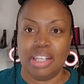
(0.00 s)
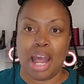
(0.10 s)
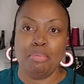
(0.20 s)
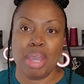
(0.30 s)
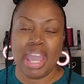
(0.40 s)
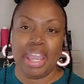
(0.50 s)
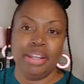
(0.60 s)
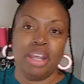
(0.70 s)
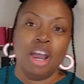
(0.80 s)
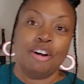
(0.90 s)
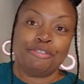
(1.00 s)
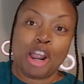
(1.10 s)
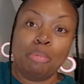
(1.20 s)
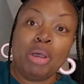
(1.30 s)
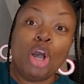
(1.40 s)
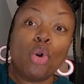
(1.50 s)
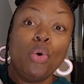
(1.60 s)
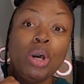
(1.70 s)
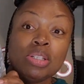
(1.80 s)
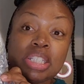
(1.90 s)
that I made from
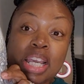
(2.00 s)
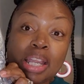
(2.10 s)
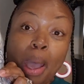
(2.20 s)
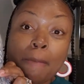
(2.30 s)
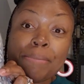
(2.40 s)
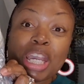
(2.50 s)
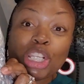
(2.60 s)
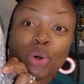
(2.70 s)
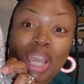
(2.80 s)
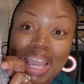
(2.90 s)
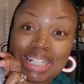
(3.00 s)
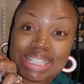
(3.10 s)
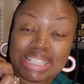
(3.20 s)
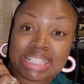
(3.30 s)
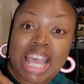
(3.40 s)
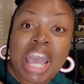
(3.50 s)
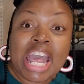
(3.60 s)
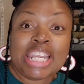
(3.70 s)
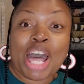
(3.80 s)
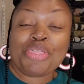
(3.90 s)
quilted pillowcases.
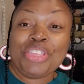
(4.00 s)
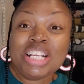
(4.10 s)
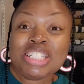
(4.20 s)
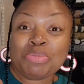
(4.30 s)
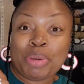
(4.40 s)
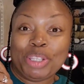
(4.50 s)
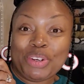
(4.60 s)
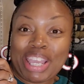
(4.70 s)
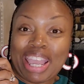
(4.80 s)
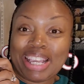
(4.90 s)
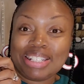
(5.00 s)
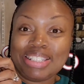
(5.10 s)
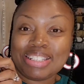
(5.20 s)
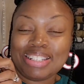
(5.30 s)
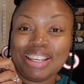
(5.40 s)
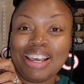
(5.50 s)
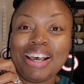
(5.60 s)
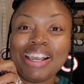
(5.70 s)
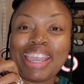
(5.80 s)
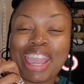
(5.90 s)
Now, this pillowcase
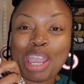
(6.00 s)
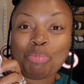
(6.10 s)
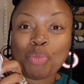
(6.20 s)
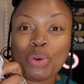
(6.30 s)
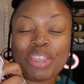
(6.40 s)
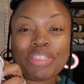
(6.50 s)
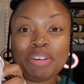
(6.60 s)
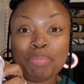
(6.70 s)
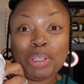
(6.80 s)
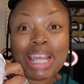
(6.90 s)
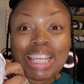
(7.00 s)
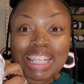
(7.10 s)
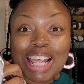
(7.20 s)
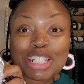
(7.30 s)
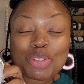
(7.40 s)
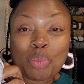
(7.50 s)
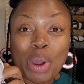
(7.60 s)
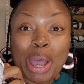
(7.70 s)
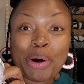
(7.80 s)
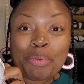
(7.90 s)
came with the blanket as
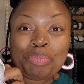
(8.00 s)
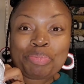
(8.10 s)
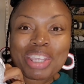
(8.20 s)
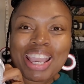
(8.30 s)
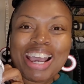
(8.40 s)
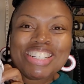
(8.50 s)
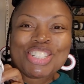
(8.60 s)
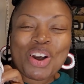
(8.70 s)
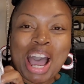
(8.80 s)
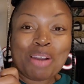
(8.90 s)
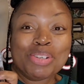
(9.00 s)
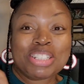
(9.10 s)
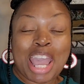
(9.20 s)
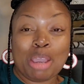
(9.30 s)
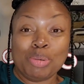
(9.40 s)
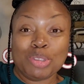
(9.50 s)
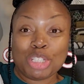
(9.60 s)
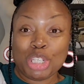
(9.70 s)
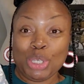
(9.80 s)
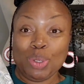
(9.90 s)
well. So I was able
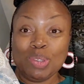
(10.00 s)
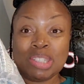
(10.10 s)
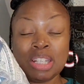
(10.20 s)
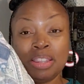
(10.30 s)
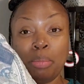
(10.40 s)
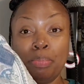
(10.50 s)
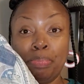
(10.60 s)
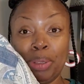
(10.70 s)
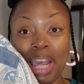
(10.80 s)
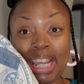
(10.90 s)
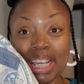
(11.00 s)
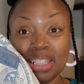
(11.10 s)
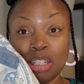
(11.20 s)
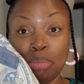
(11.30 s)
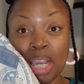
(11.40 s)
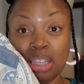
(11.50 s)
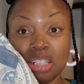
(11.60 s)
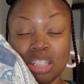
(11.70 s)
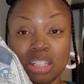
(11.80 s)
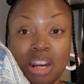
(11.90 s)
to use the blanket to make the
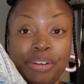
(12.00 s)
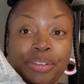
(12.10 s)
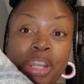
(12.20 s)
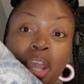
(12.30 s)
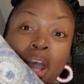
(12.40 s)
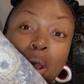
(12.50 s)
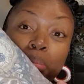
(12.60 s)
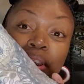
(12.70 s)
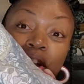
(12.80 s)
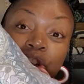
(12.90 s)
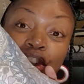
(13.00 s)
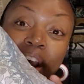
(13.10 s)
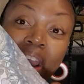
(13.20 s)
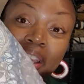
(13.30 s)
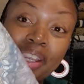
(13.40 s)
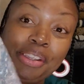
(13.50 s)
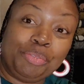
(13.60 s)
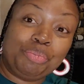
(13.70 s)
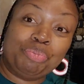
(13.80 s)
skirt, but the jacket,